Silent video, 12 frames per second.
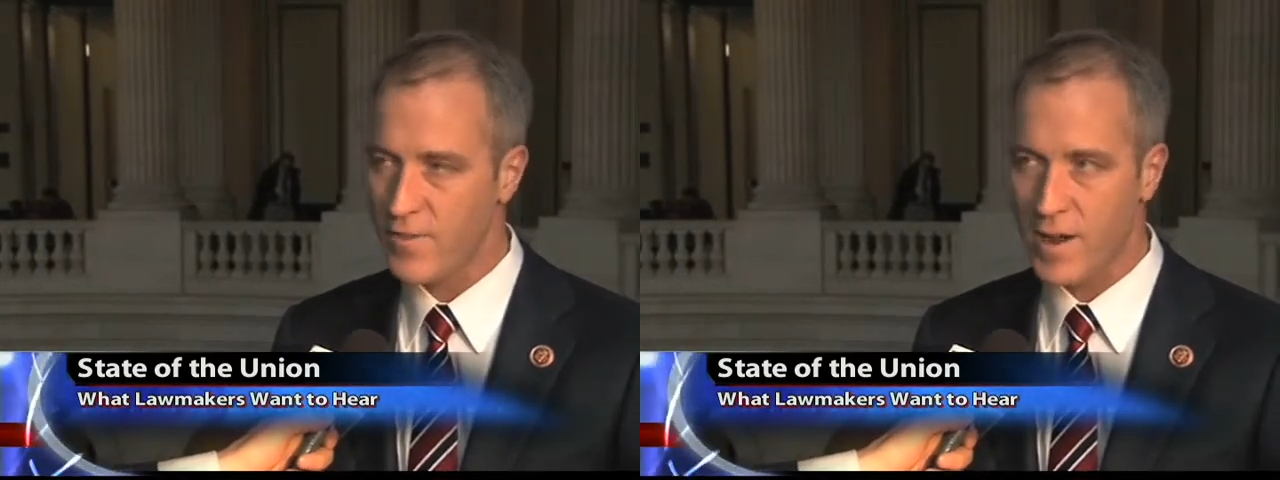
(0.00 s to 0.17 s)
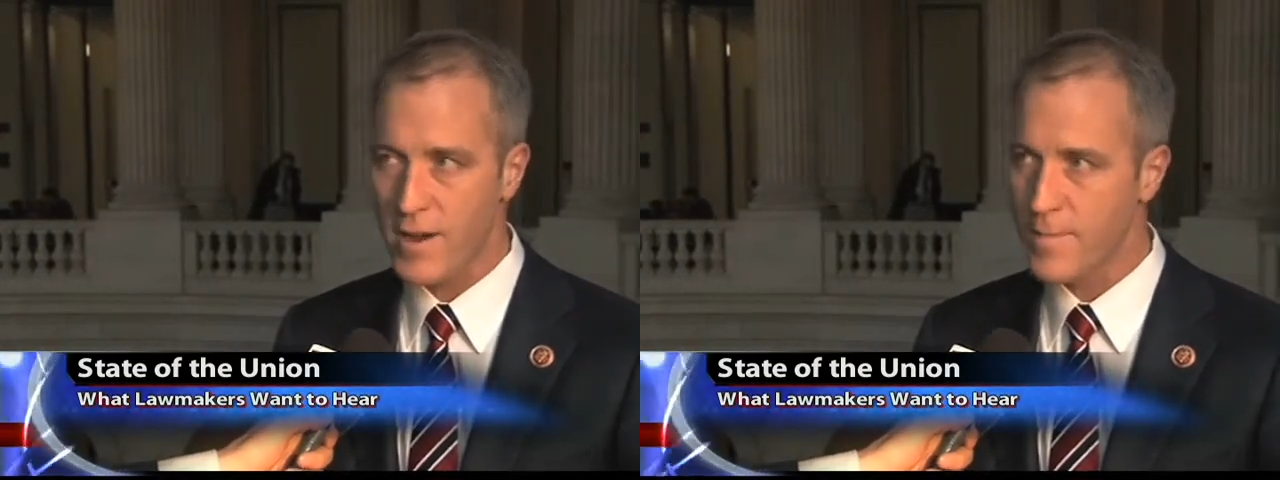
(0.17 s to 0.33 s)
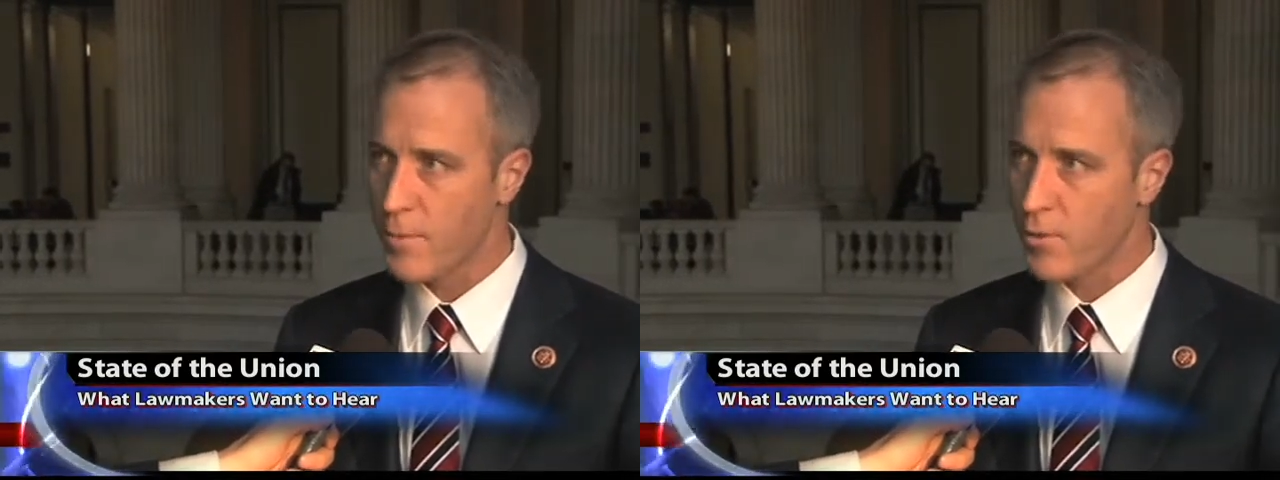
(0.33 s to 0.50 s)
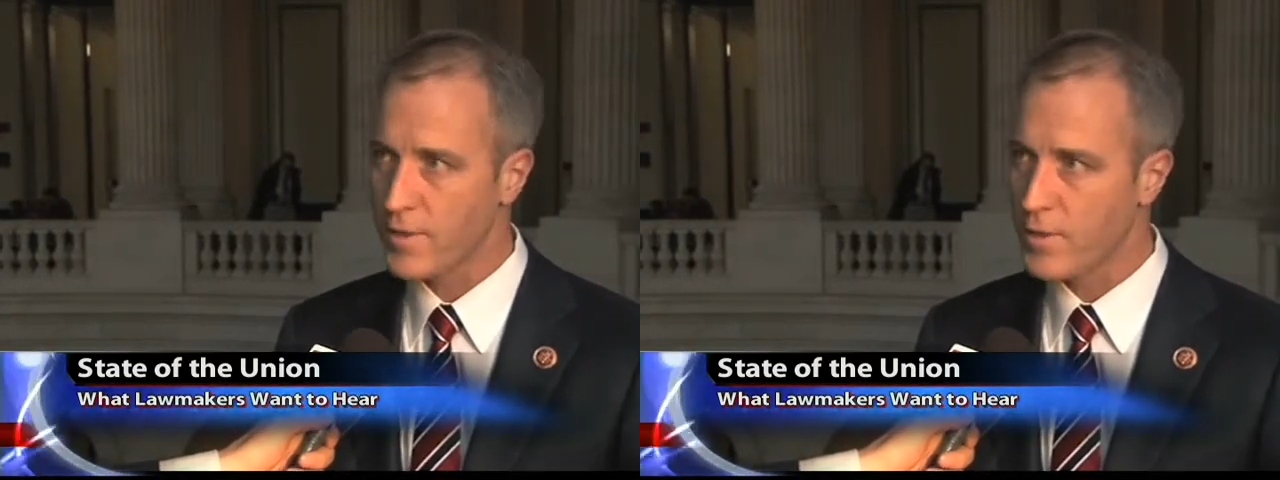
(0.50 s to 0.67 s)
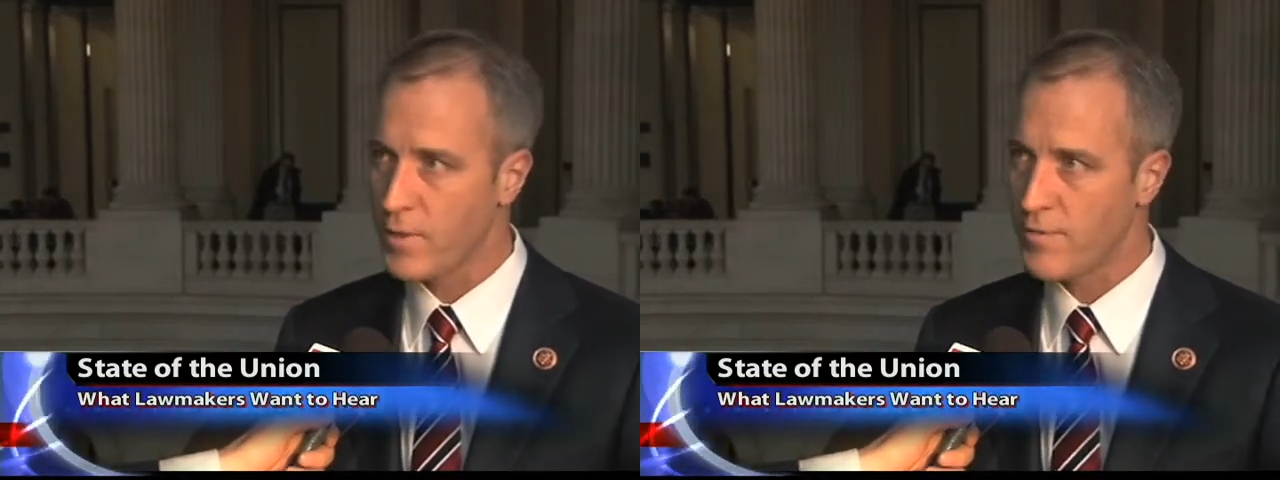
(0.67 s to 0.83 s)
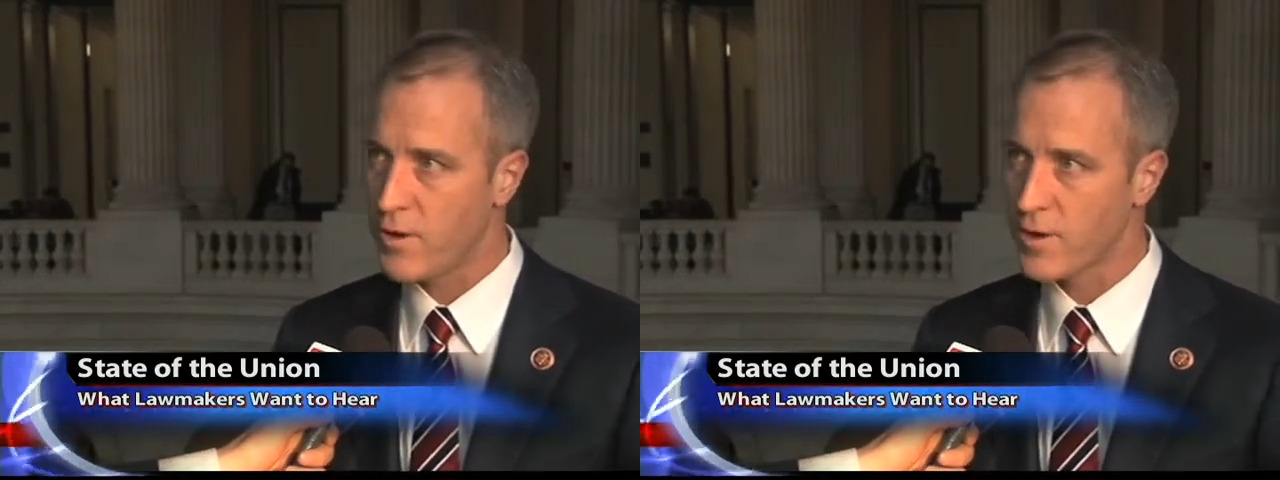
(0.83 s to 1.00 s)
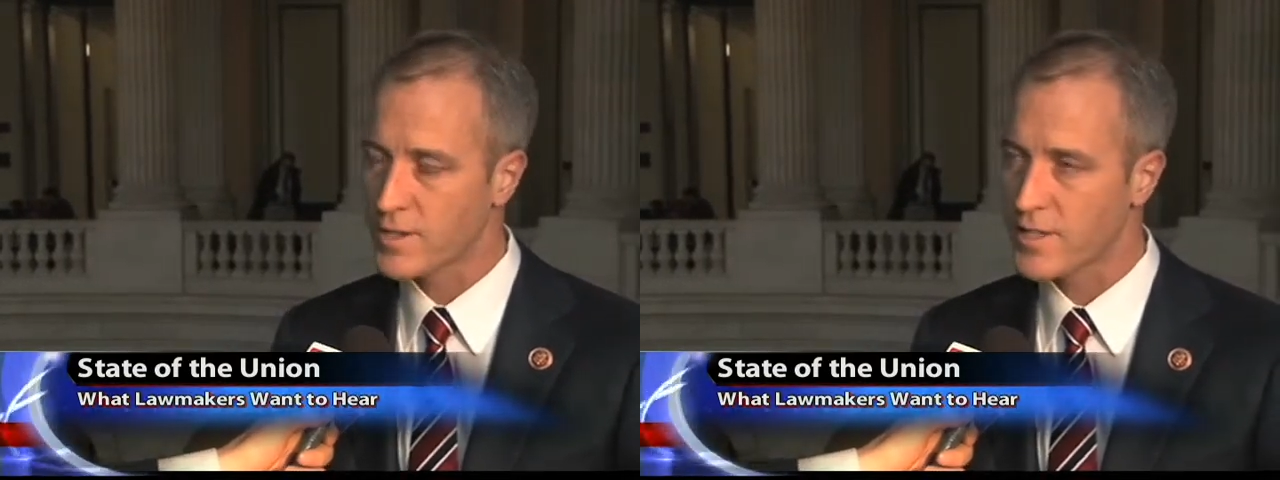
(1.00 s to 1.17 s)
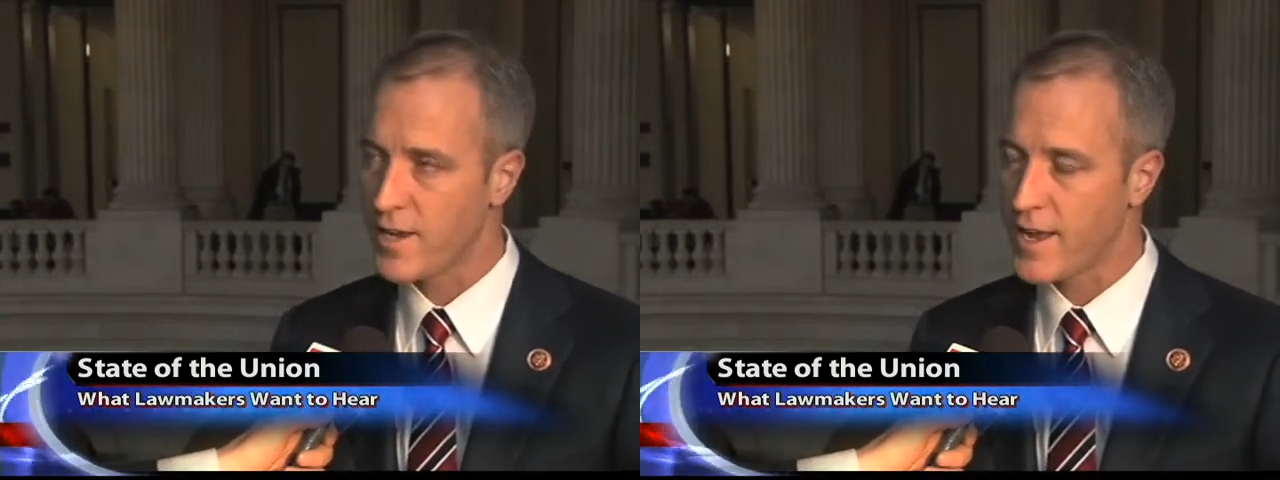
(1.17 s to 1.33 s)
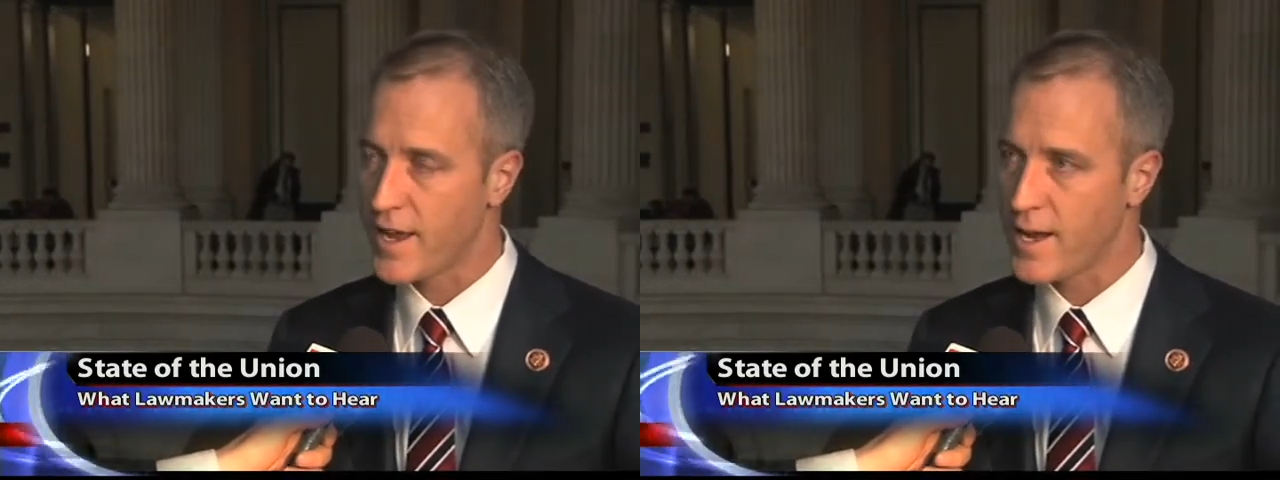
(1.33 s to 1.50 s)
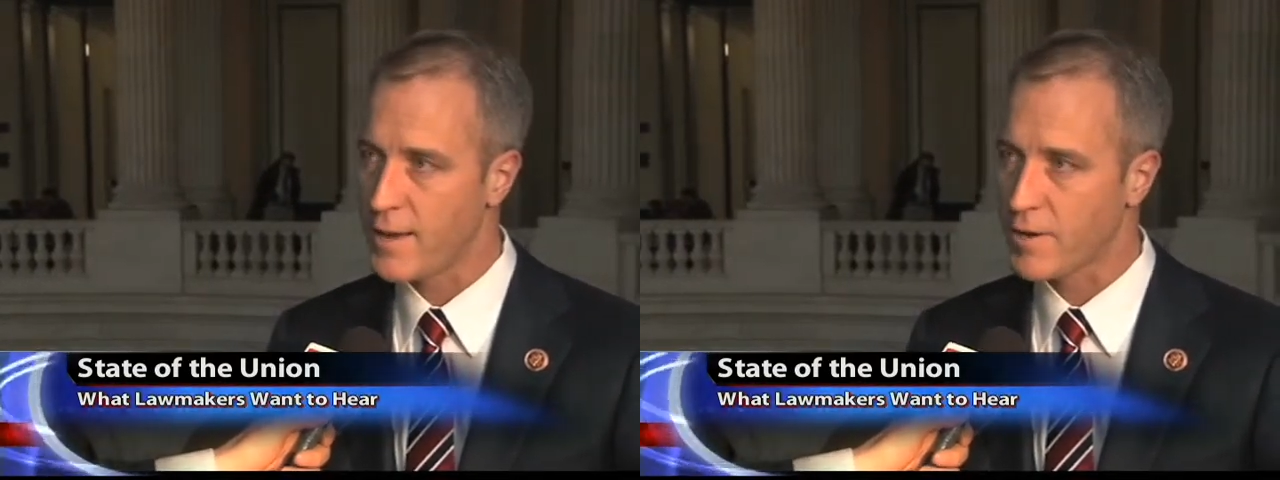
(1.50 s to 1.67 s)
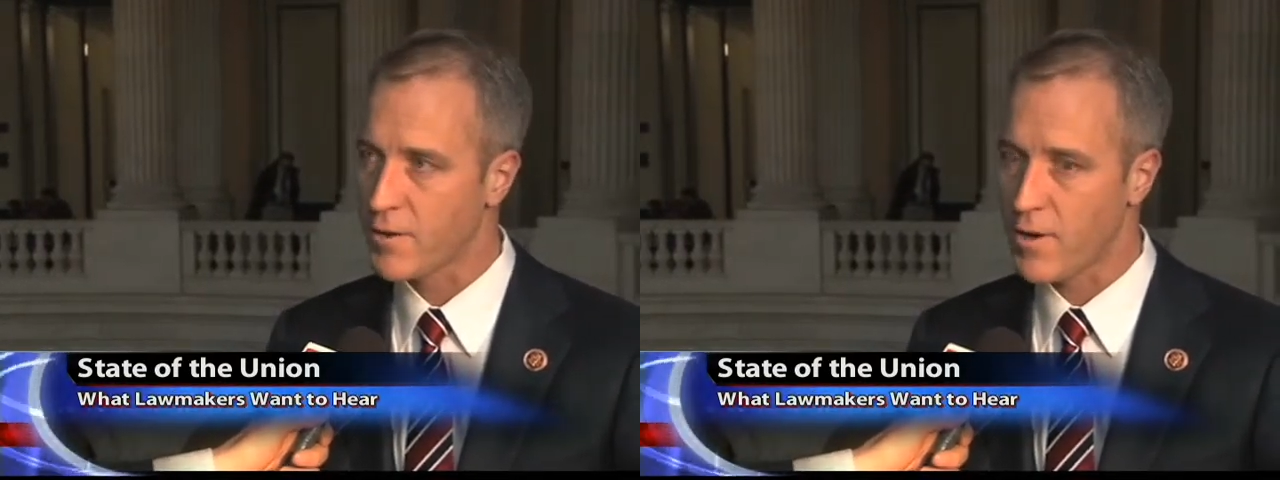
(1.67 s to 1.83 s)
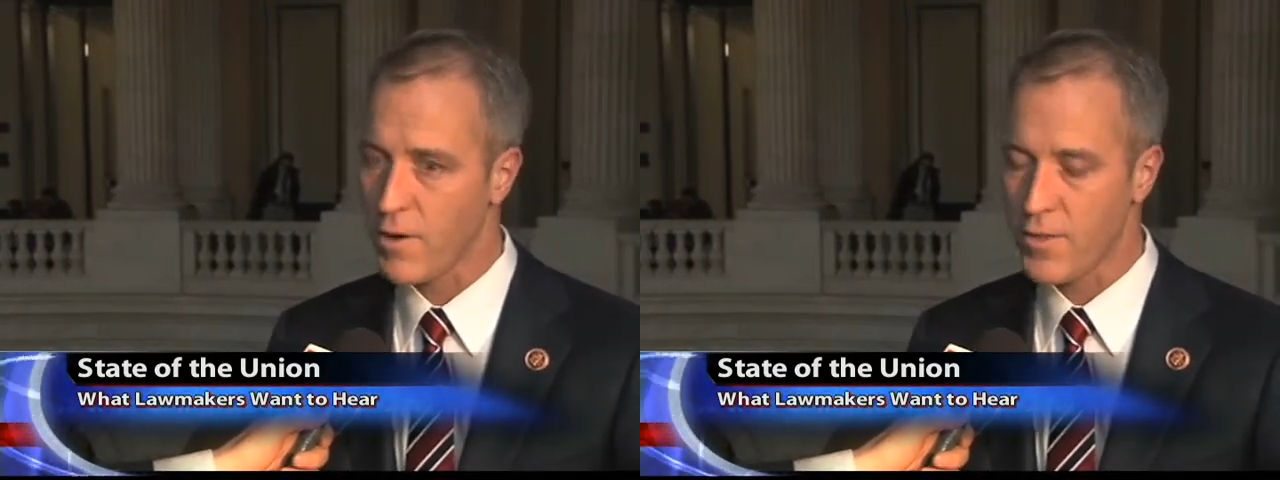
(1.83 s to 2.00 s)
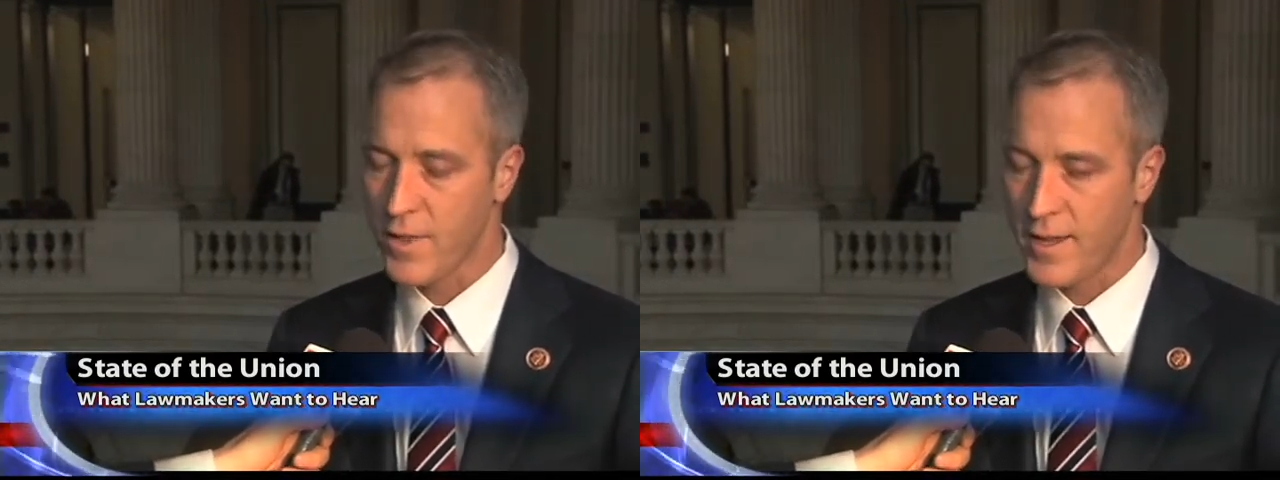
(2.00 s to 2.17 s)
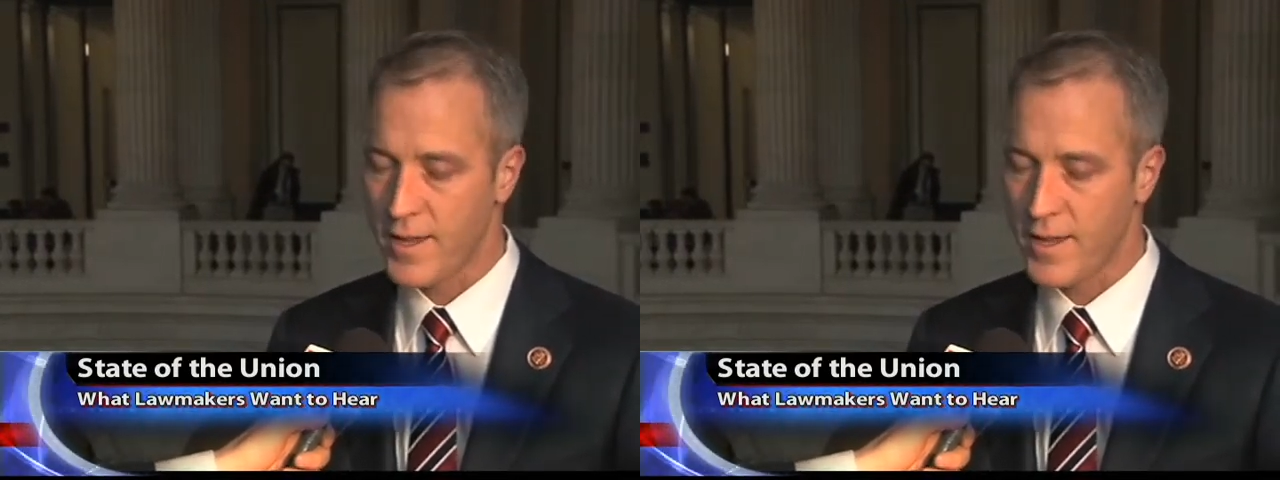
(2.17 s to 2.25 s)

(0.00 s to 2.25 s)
very important that we focus on economic growth.